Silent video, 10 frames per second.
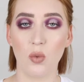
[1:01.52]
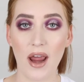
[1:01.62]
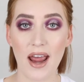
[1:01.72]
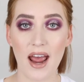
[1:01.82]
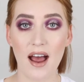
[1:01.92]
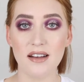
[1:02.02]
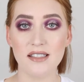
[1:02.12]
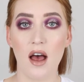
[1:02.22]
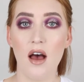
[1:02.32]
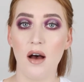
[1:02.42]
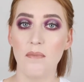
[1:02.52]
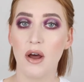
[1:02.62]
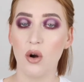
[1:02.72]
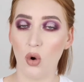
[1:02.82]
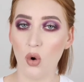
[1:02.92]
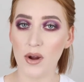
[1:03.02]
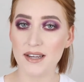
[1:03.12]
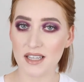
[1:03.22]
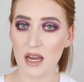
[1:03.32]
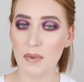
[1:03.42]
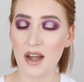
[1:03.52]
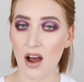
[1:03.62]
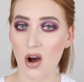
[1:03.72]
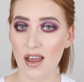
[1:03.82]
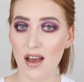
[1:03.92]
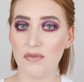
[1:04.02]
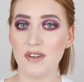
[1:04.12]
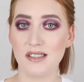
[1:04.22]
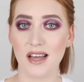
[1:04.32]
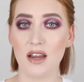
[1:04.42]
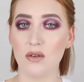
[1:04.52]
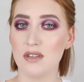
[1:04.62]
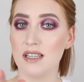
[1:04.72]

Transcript: Warehouse, but always keep an eye out for sales,